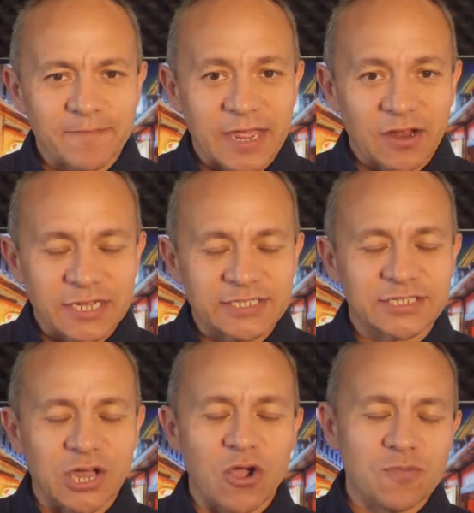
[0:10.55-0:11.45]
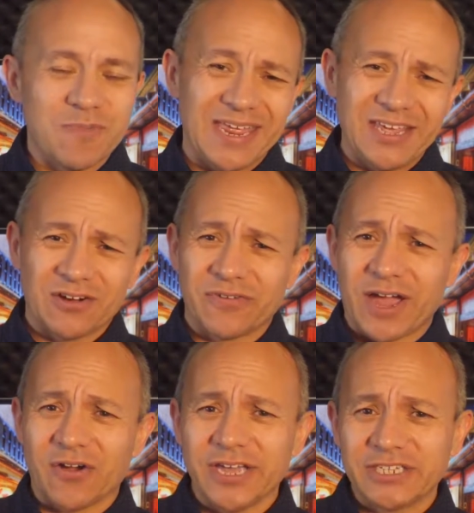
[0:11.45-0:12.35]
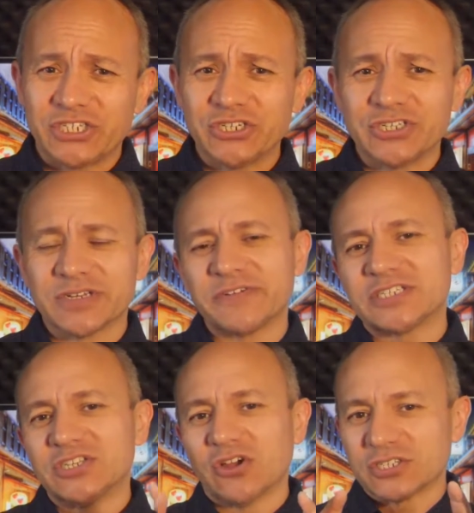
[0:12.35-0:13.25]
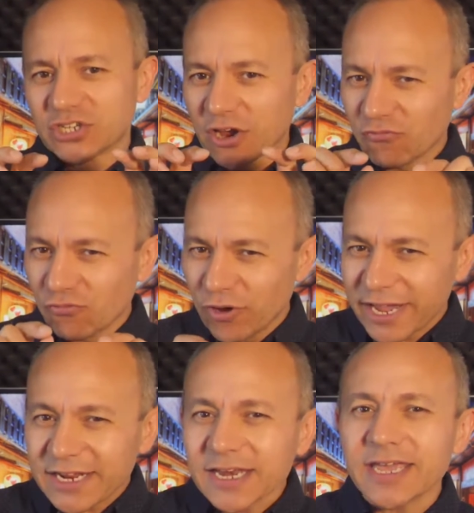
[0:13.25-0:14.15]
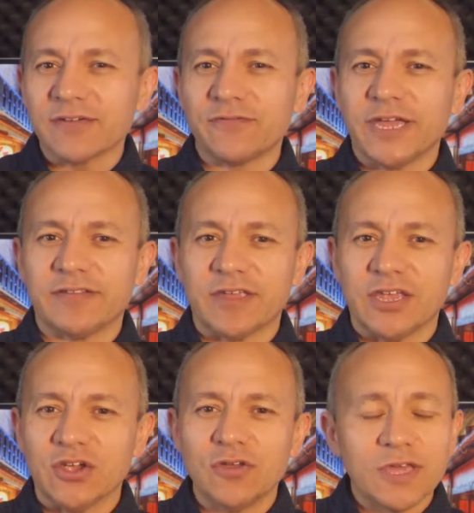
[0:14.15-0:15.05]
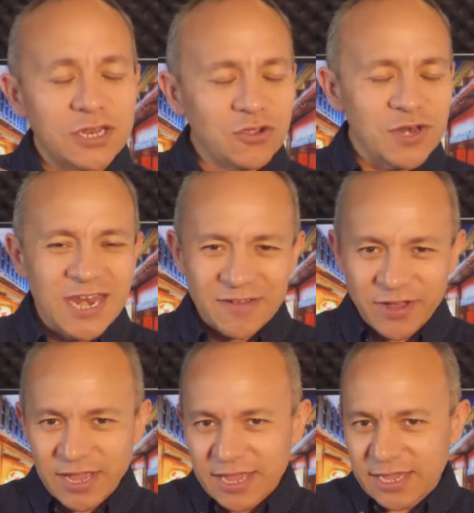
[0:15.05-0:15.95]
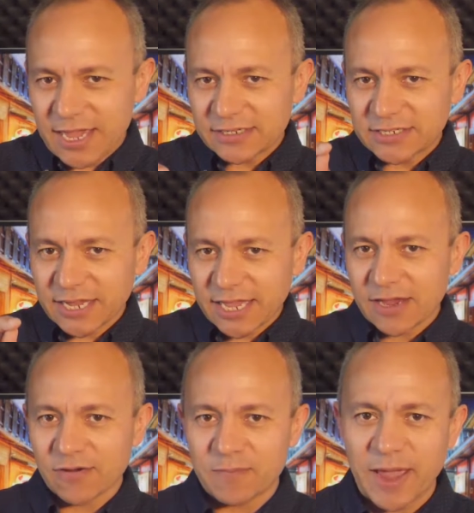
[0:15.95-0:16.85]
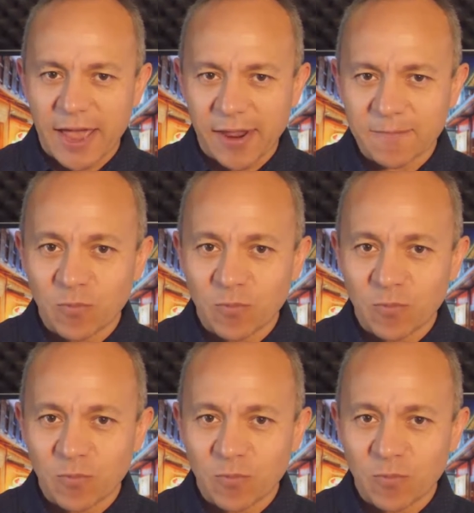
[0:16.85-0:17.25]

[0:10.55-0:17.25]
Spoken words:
And like so many of our issues, if it's not directly affecting you, then you never get to hear about it.